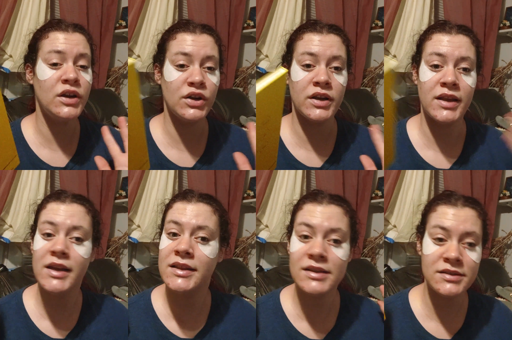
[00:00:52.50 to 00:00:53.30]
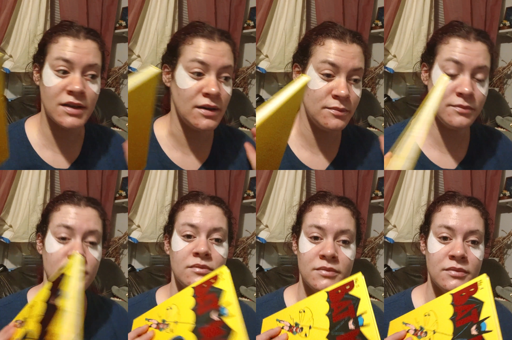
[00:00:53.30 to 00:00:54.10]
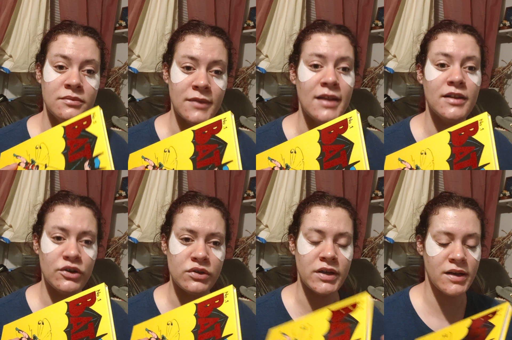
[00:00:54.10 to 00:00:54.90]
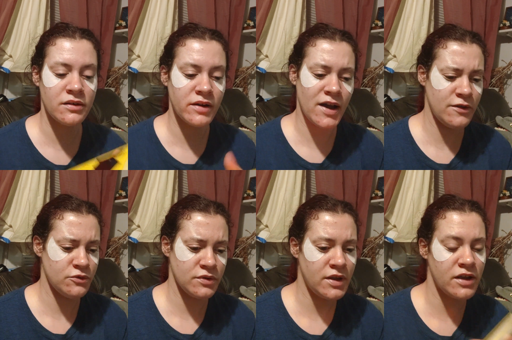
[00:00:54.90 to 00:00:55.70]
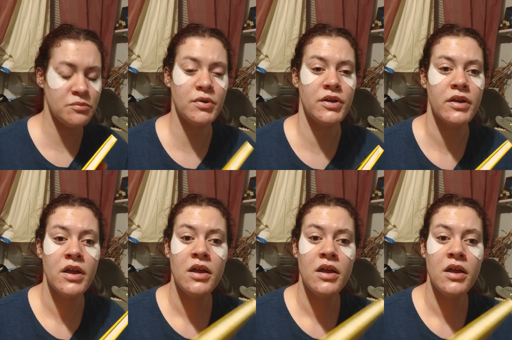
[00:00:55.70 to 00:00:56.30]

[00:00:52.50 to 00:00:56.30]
are going to eat this up. Not literally, I don't know how this would taste, but